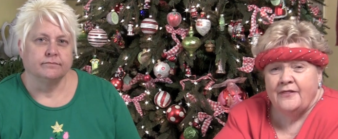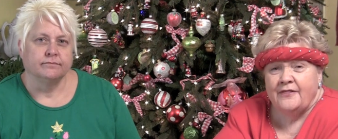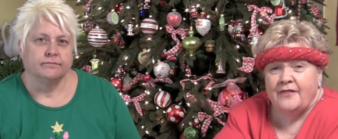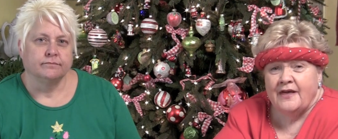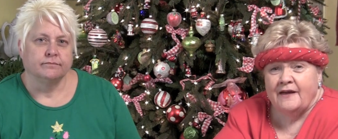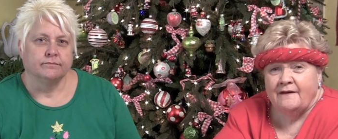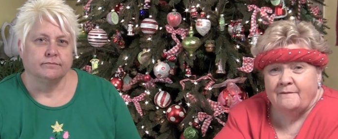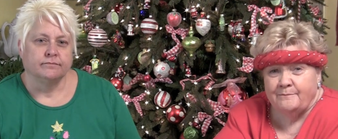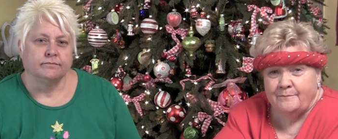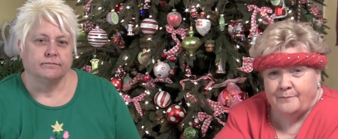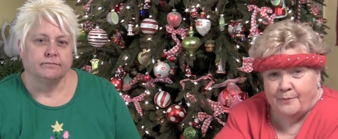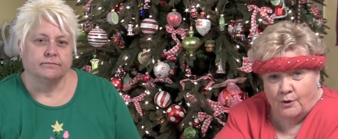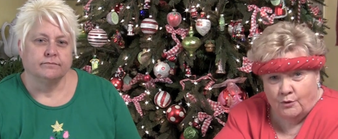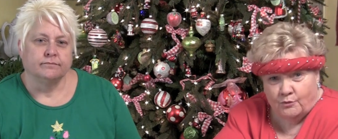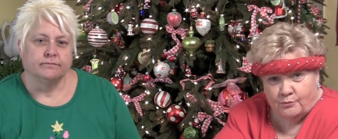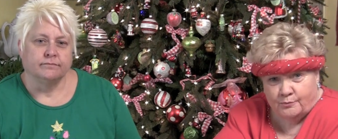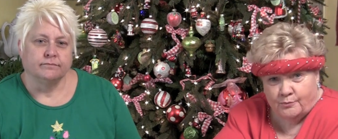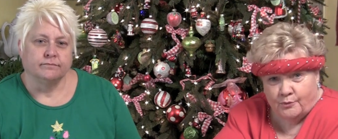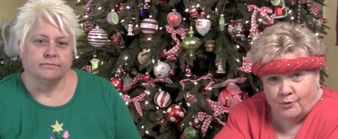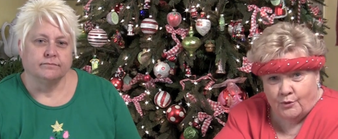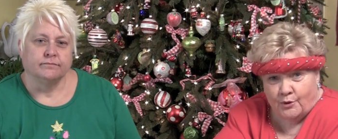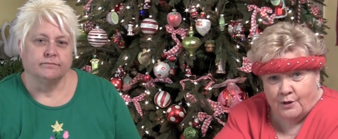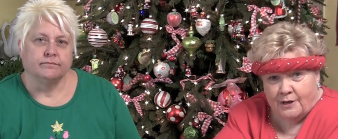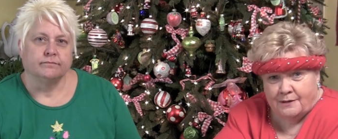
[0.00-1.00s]
Speaker 1: They have boat
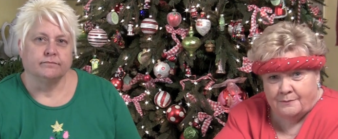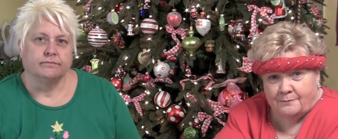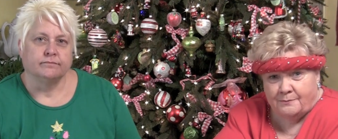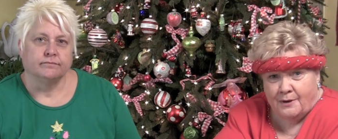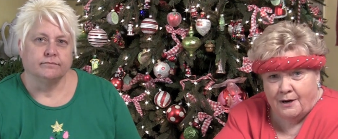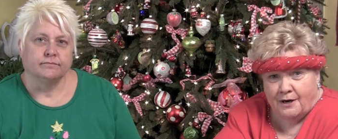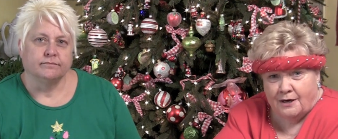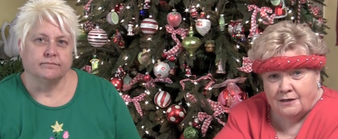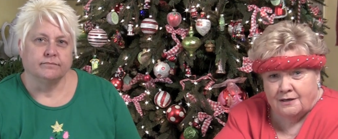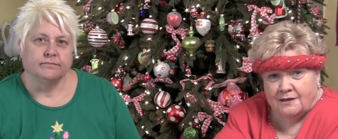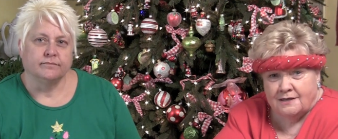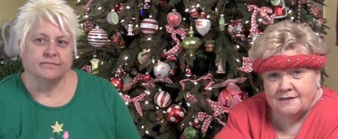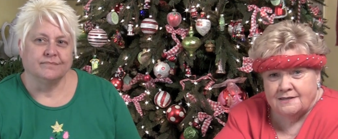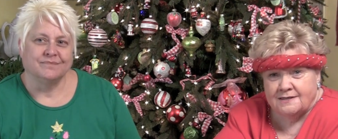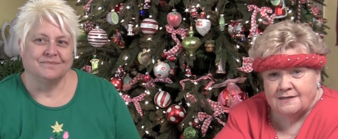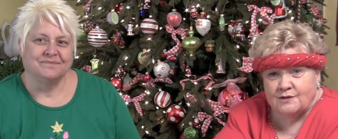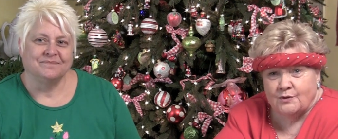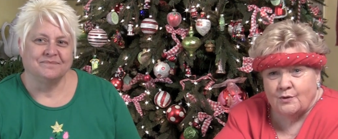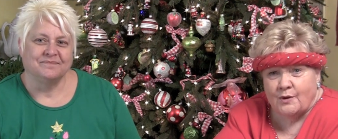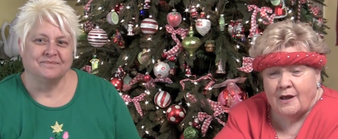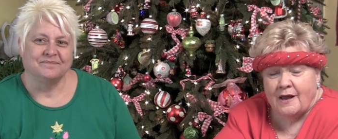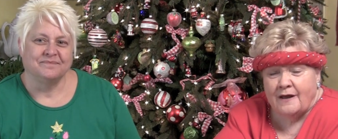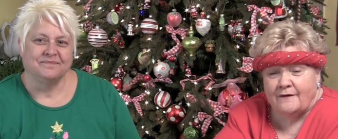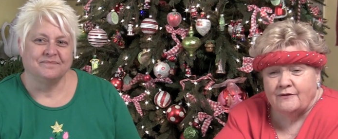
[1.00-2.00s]
parade parties.
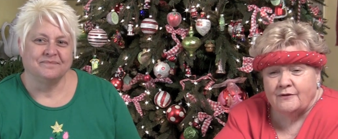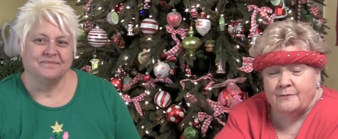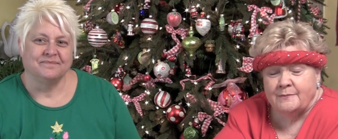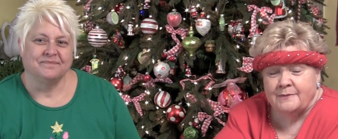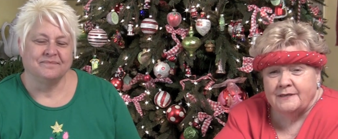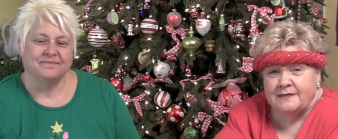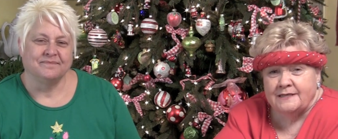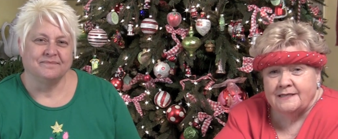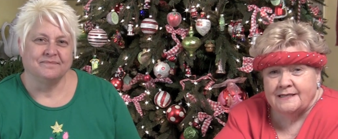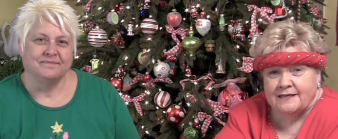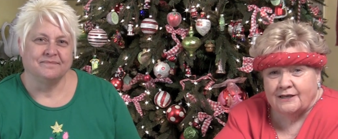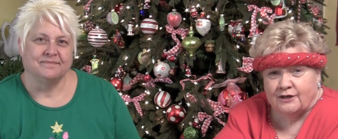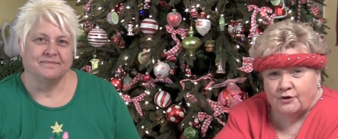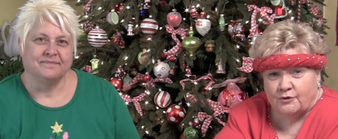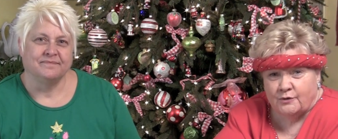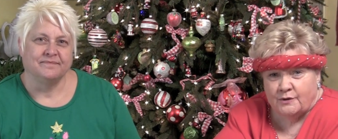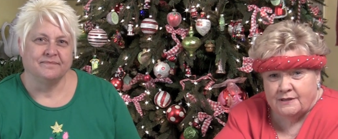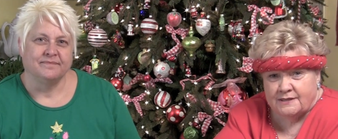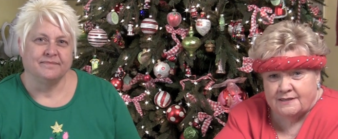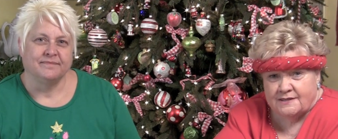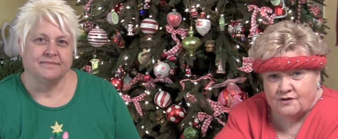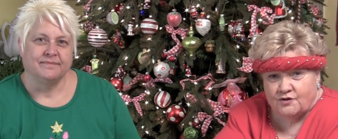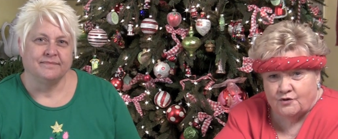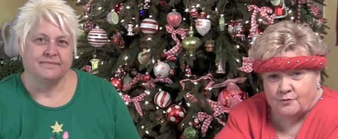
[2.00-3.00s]
So everybody
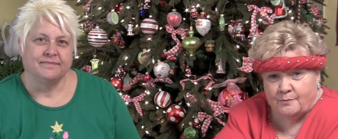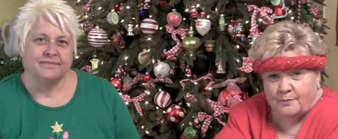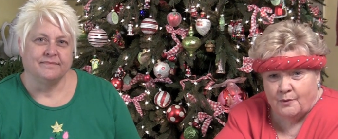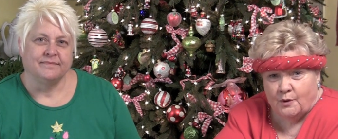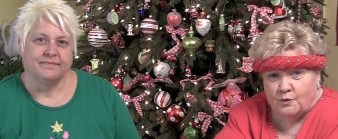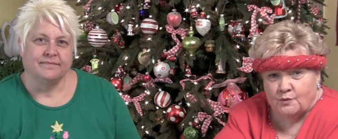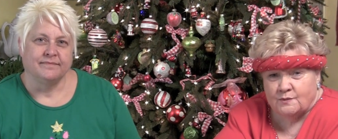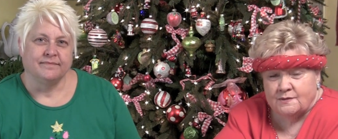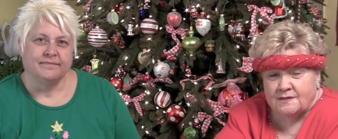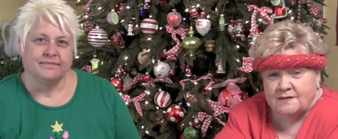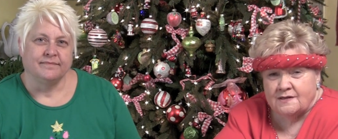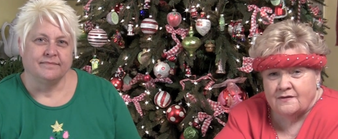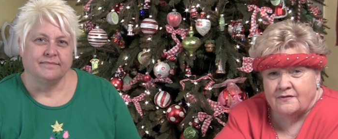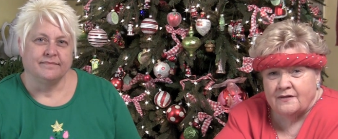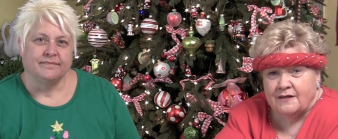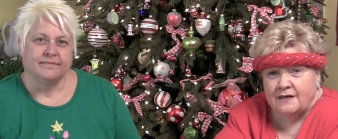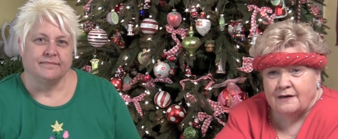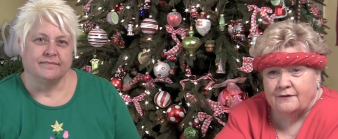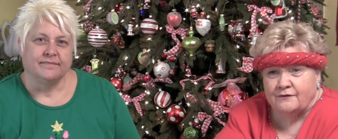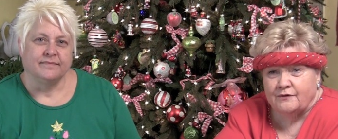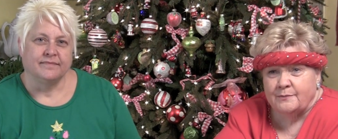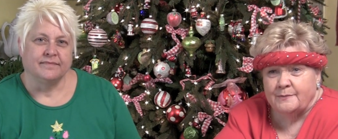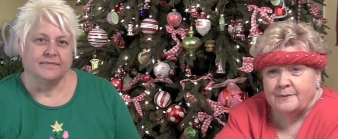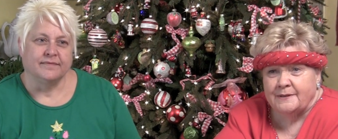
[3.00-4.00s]
decorates their boats and then
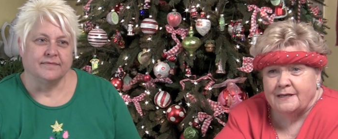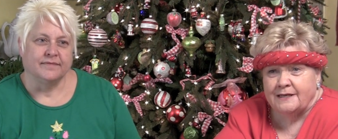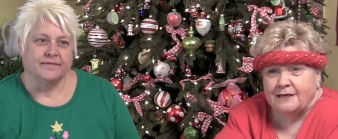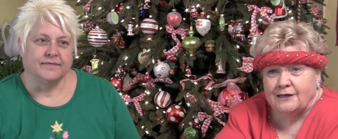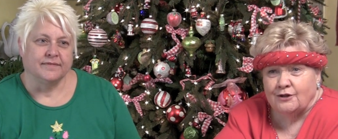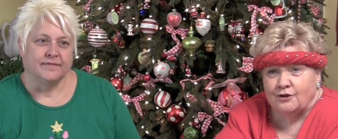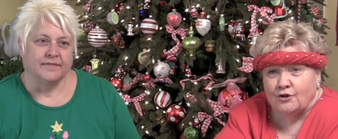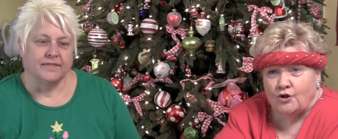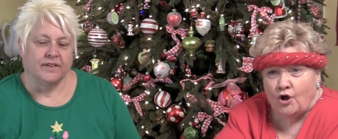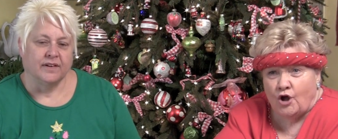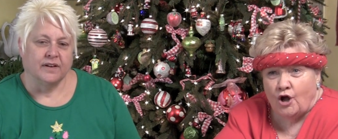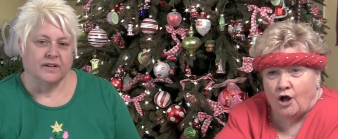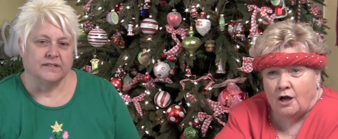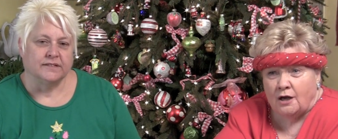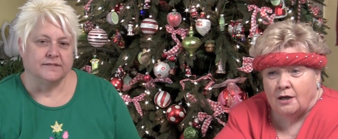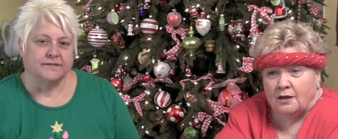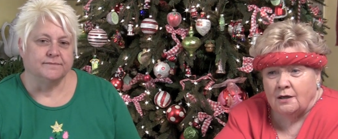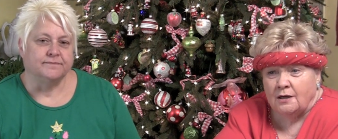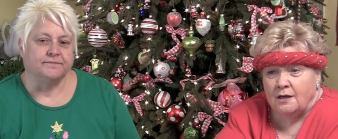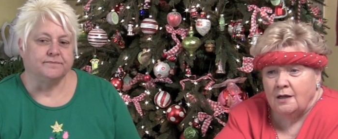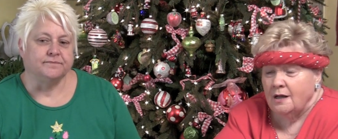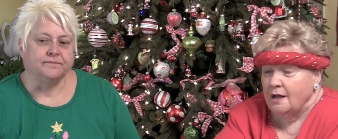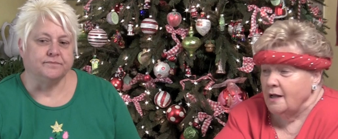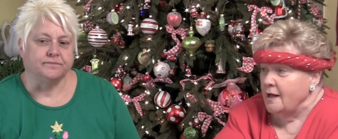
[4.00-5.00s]
everybody
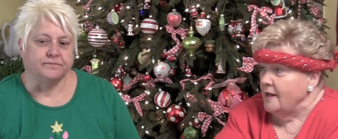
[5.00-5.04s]
along